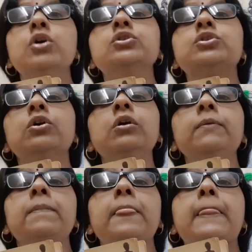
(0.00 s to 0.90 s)

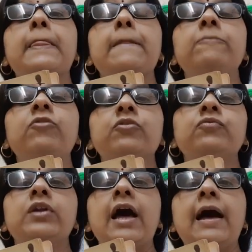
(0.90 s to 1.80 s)
So what
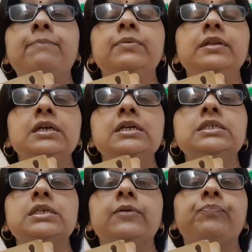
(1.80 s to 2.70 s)
would happen
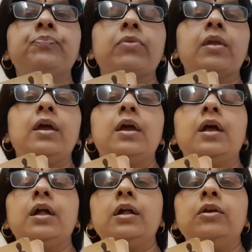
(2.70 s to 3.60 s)
is,
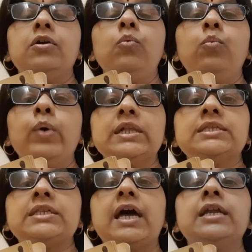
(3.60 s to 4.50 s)
you know, one
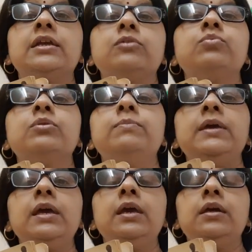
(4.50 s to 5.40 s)
side it would
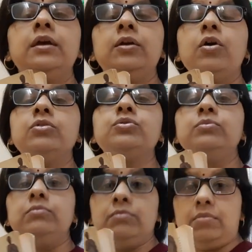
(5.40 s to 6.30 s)
be, on
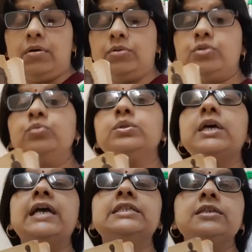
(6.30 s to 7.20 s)
two
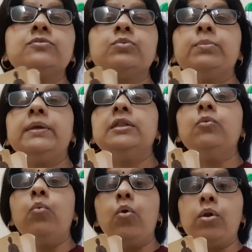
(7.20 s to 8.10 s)
sides it would be the
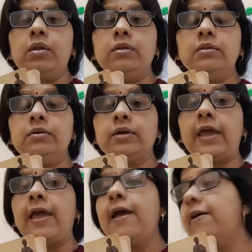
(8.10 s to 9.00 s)
wall.
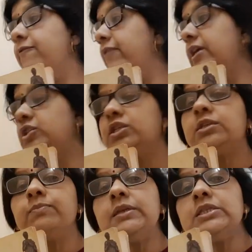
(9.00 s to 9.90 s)
Okay, wedged
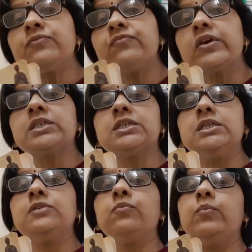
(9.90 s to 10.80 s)
it means fixed
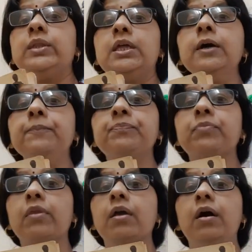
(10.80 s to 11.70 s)
it with the
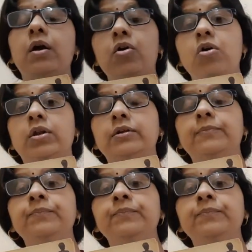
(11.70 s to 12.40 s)
corner.